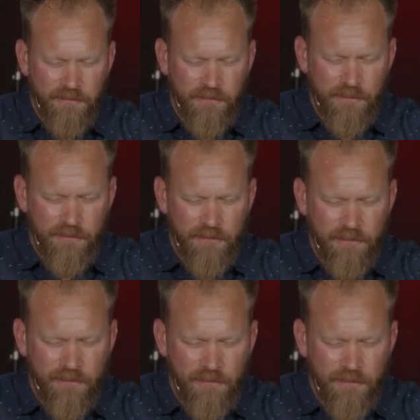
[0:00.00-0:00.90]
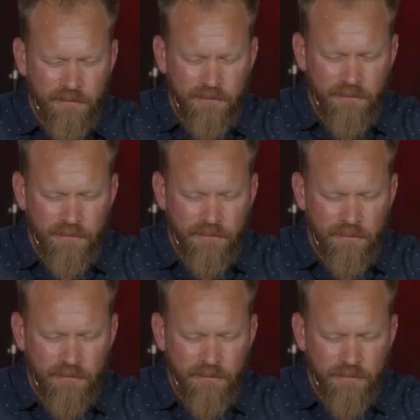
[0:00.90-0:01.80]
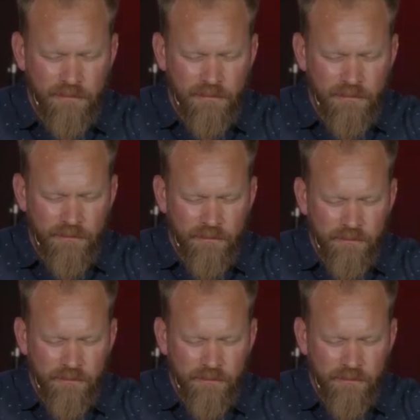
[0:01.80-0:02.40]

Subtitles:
Nothing is said.